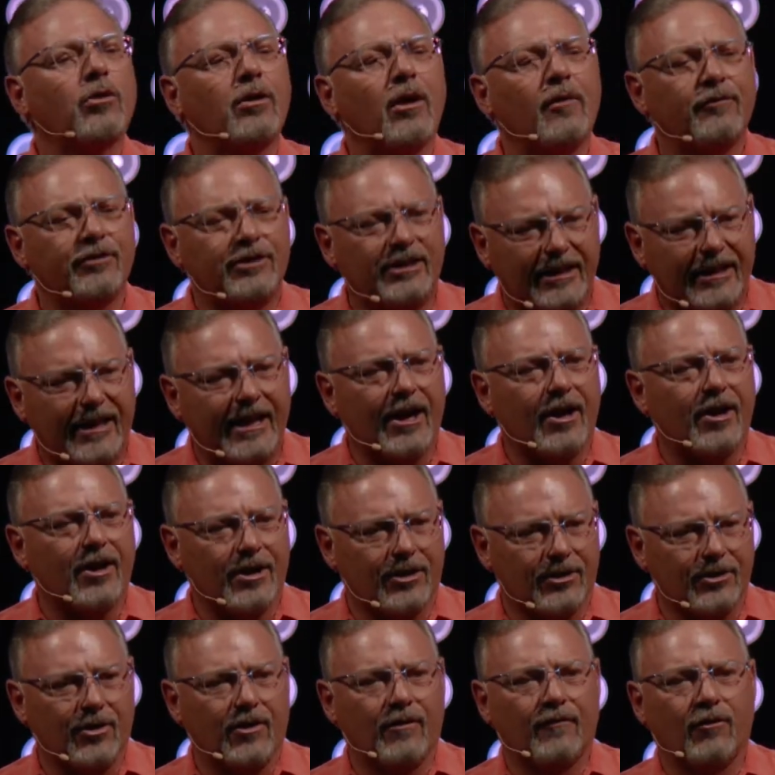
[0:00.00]
in love with the
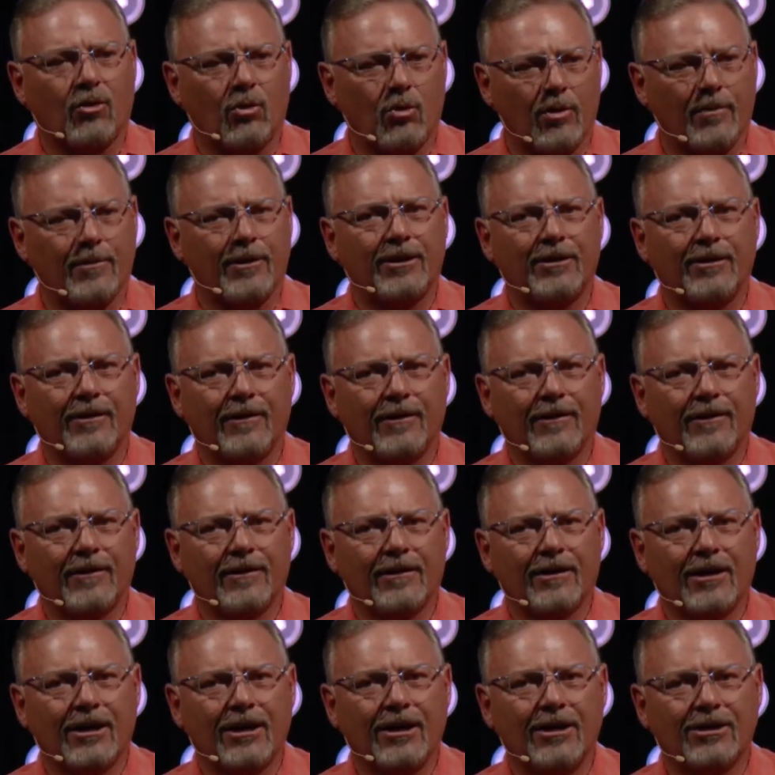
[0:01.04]
character of a woman.
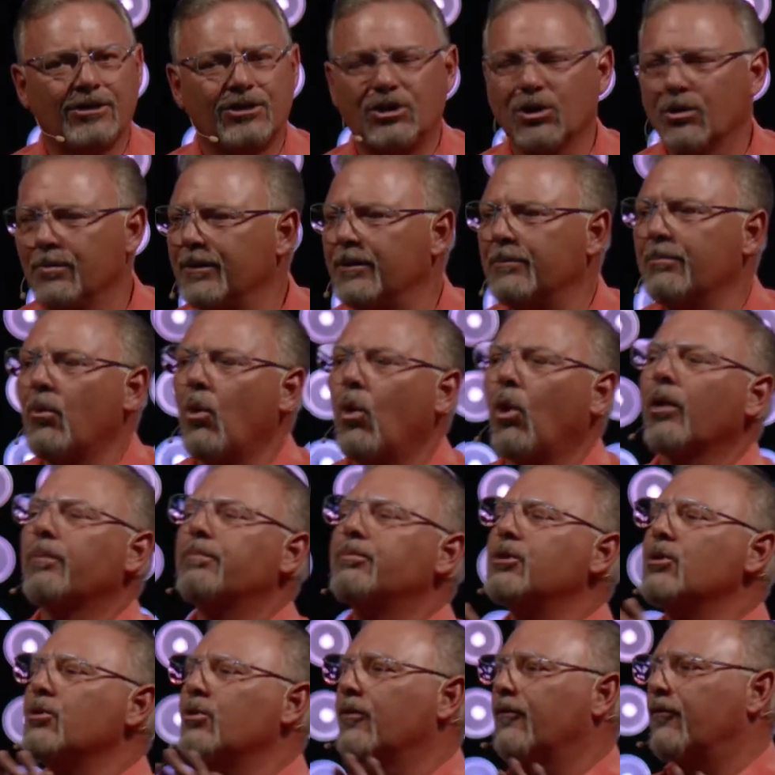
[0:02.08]
She'll be more
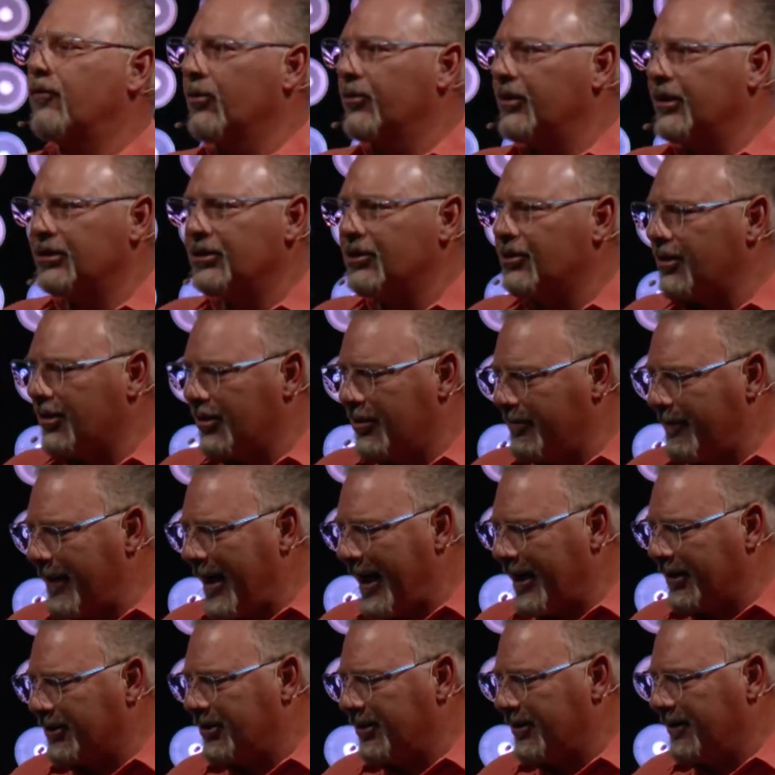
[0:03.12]
beautiful than you could
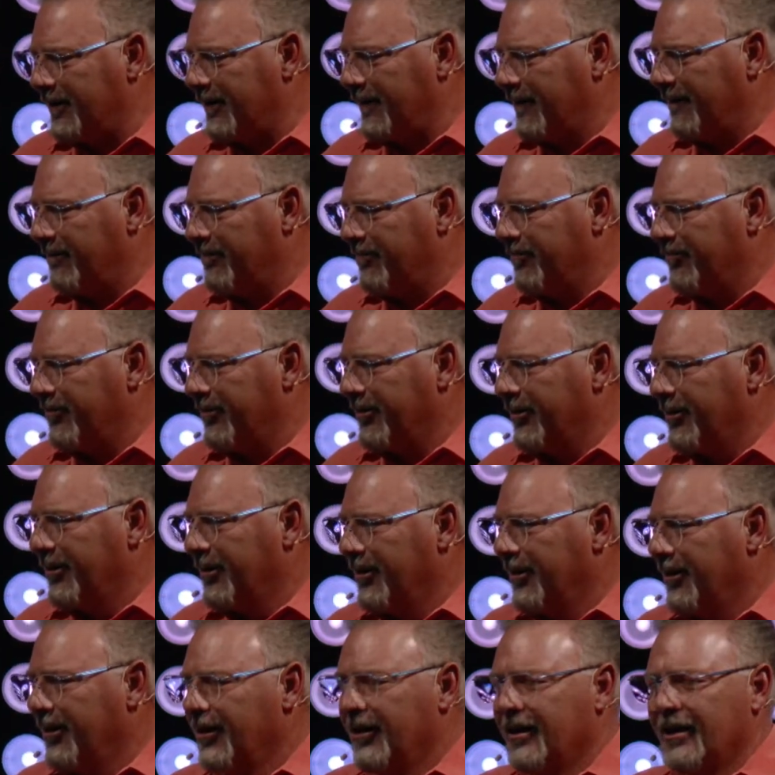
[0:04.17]
imagine.
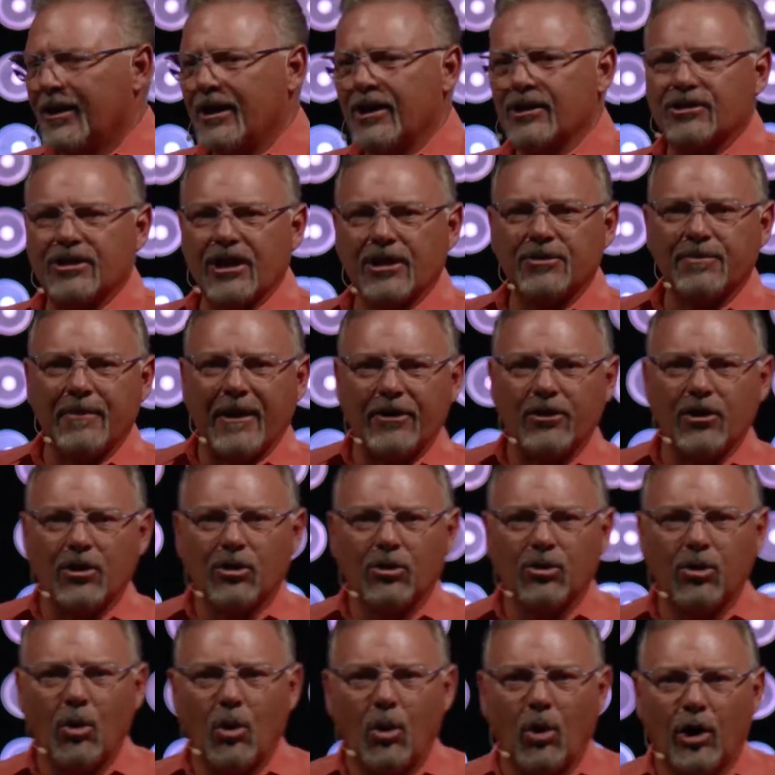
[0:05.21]
He says, May the
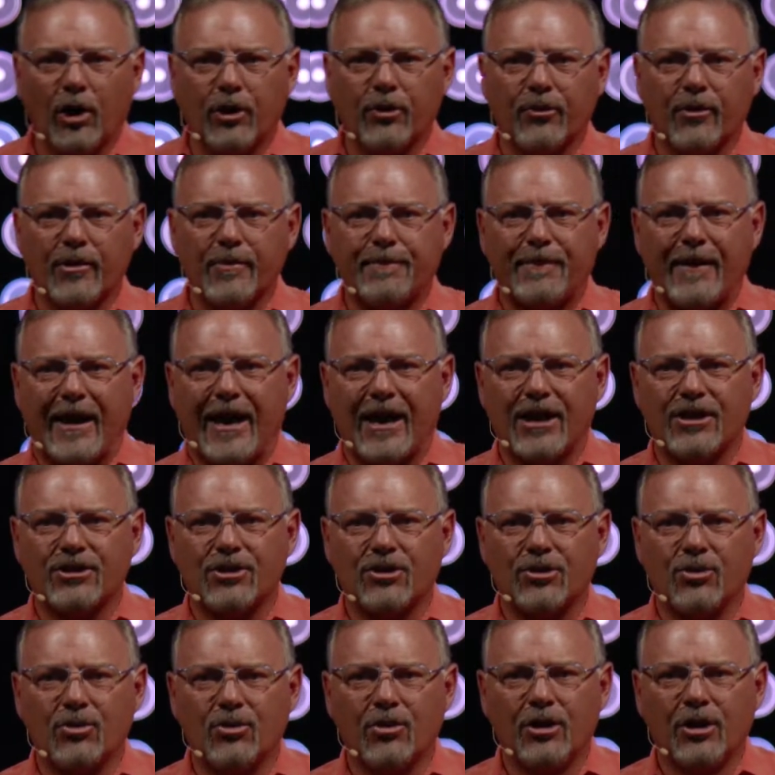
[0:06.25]
Lord repay
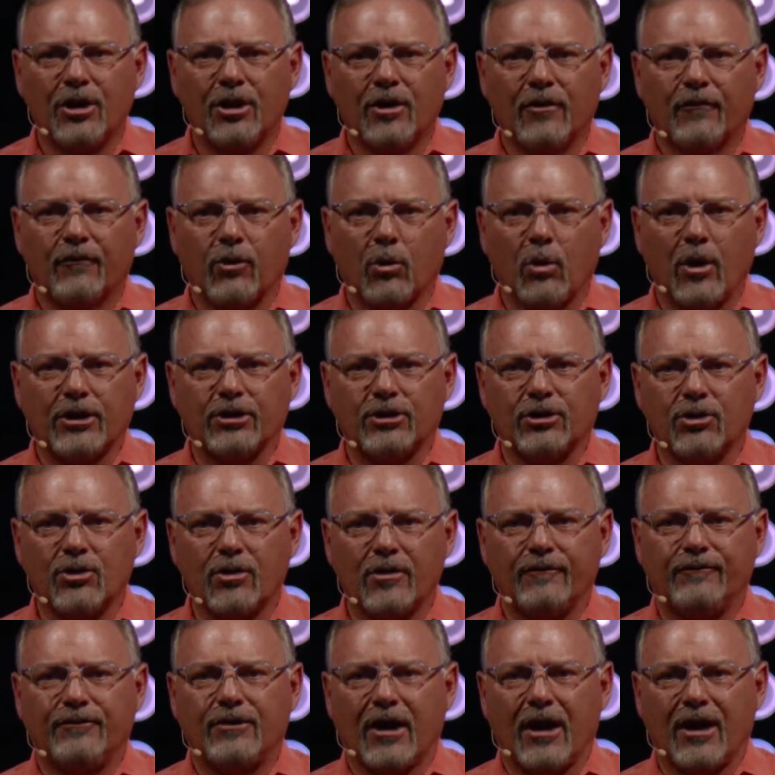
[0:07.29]
you for what you
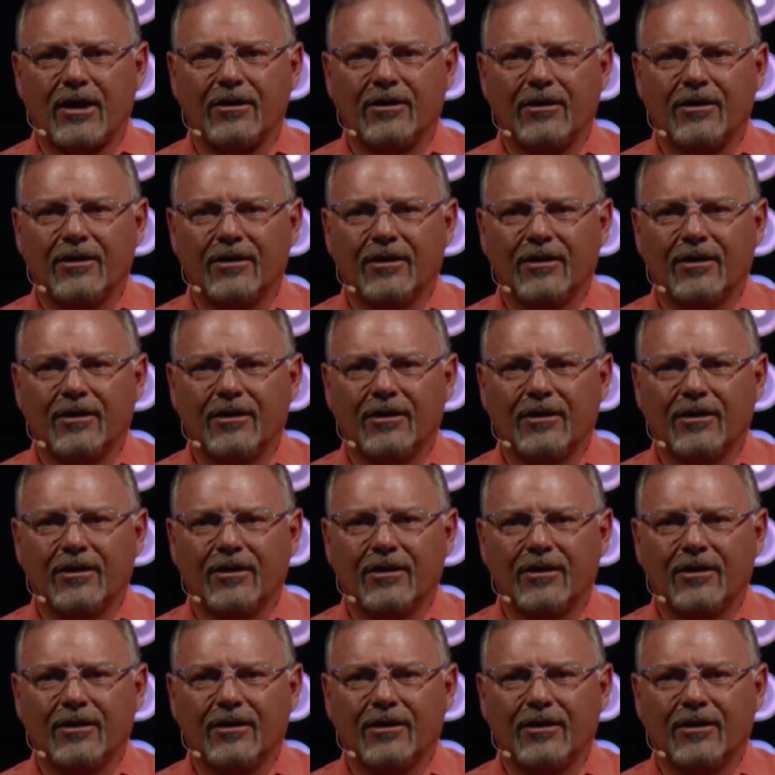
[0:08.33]
have done.